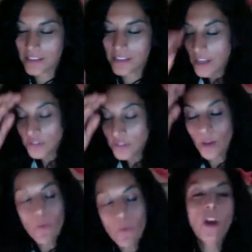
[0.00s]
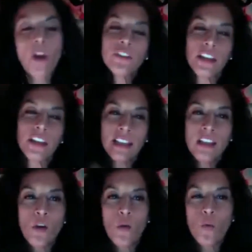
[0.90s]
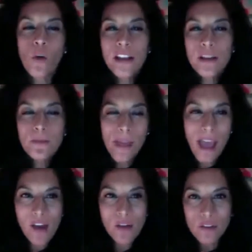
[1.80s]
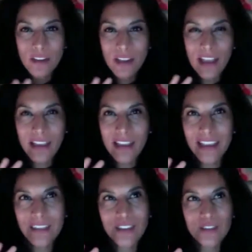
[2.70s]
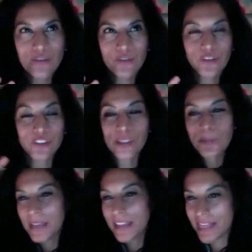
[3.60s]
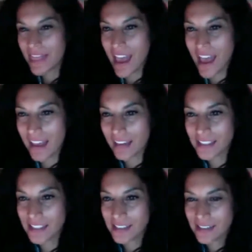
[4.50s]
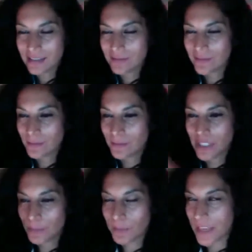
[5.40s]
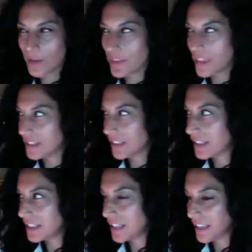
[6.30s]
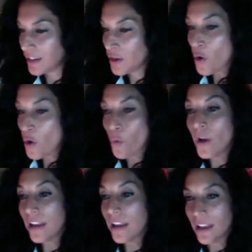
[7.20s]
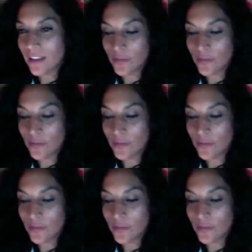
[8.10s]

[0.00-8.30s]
So I'm wondering, what about even flipping that, just playing with this idea that what if